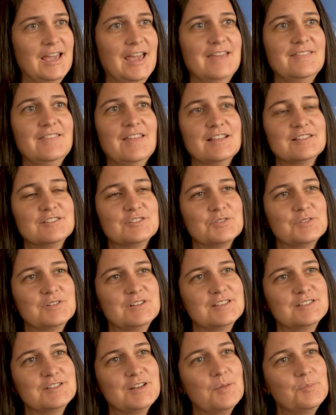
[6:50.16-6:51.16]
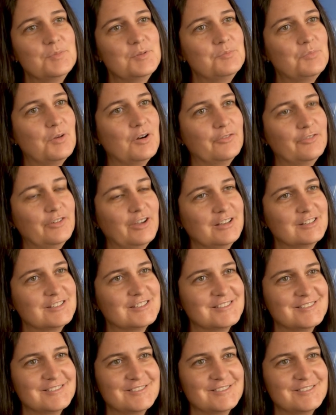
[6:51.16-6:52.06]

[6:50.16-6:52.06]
And that story has not been perfect.